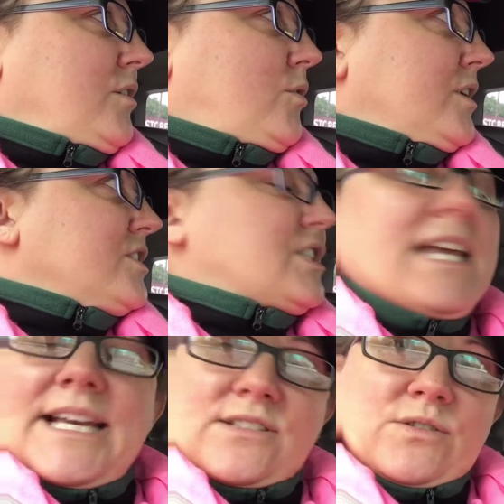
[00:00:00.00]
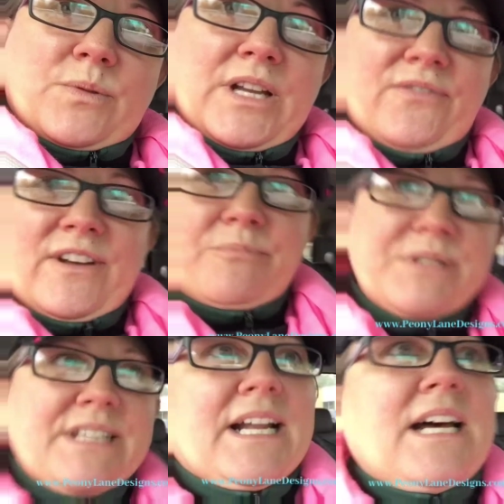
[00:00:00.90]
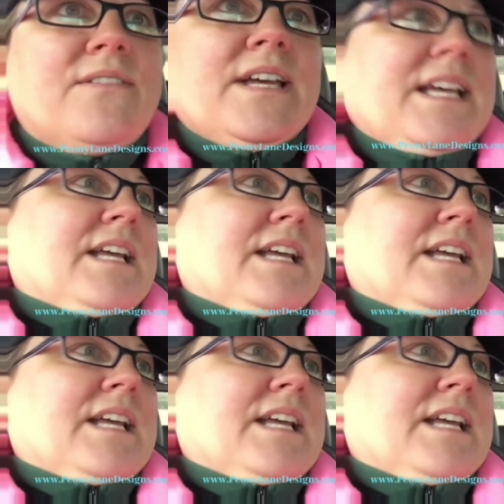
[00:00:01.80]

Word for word: orange tags are 25% off